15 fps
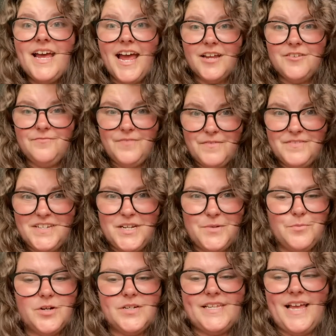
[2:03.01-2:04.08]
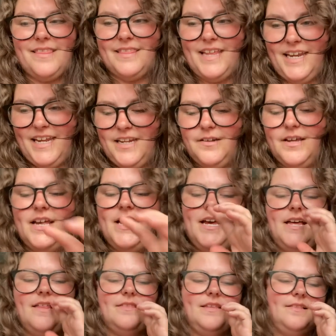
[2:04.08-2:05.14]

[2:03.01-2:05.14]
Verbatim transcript: and 15% linen. The